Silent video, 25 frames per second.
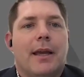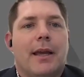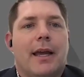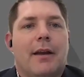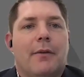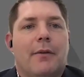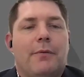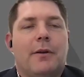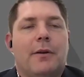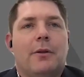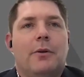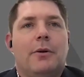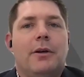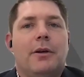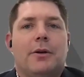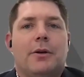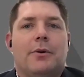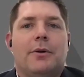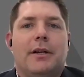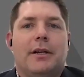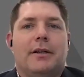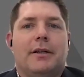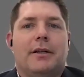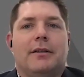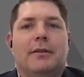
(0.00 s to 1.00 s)
And if we look at
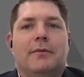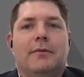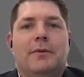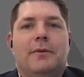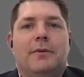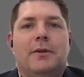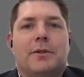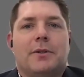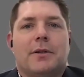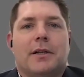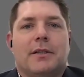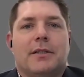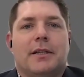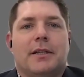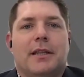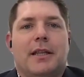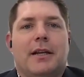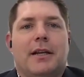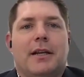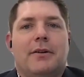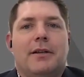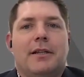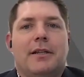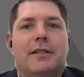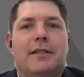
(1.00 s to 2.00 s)
critical infrastructure,
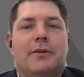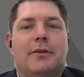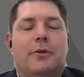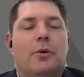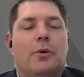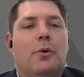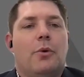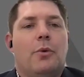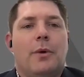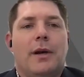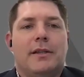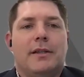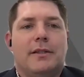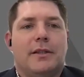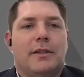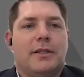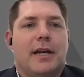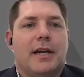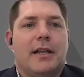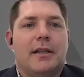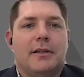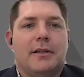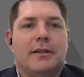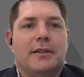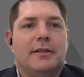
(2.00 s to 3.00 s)
there is always a
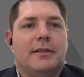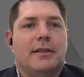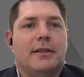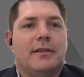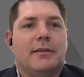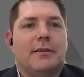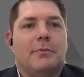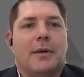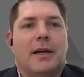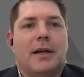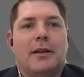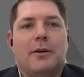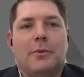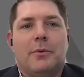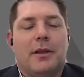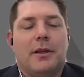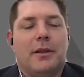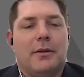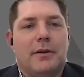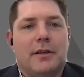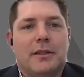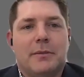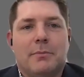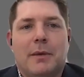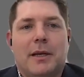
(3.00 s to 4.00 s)
challenge. It doesn't matter
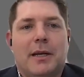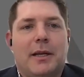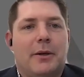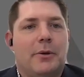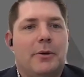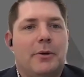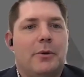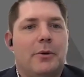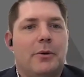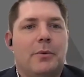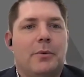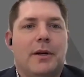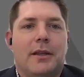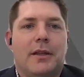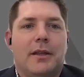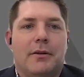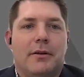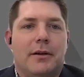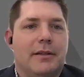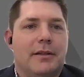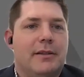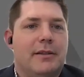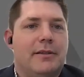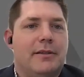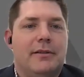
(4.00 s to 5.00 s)
whether it's medical,
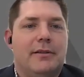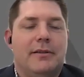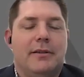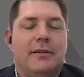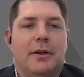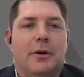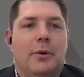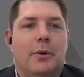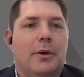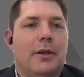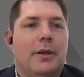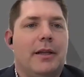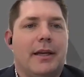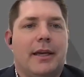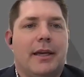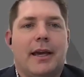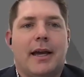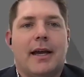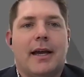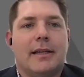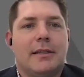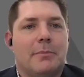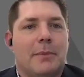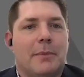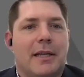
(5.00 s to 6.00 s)
whether it's, you know, oil and
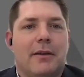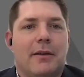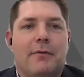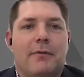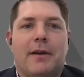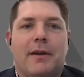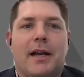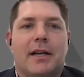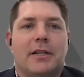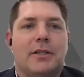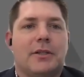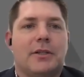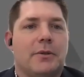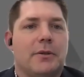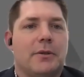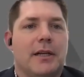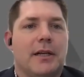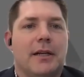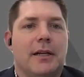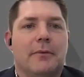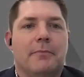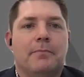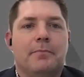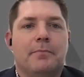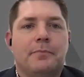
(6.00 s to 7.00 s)
gas,
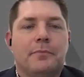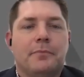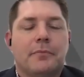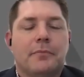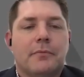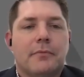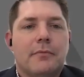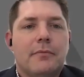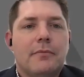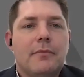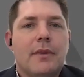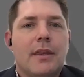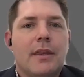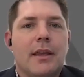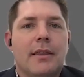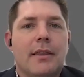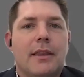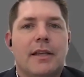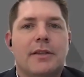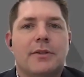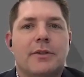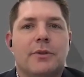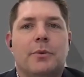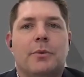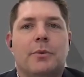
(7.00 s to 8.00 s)
manufacturing.
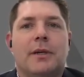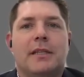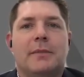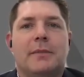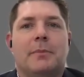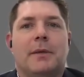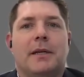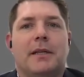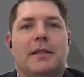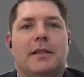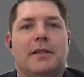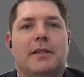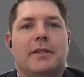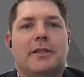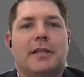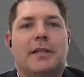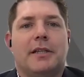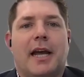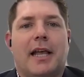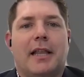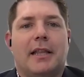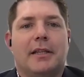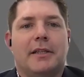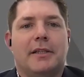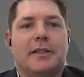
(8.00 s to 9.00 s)
There's always been this
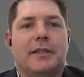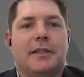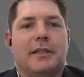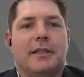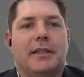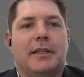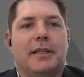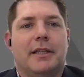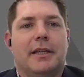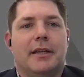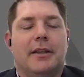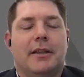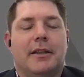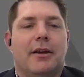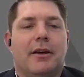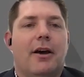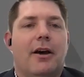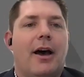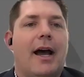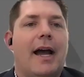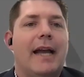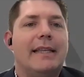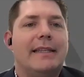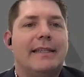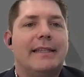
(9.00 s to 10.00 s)
challenge in the
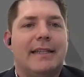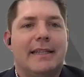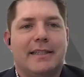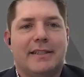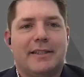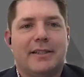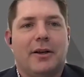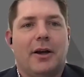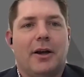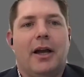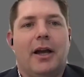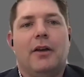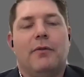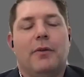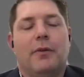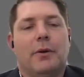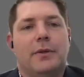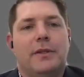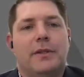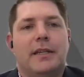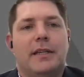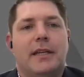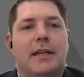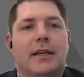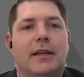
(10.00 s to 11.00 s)
IT side of
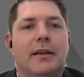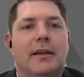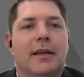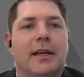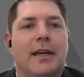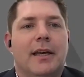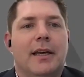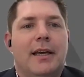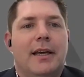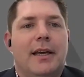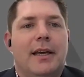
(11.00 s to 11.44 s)
OT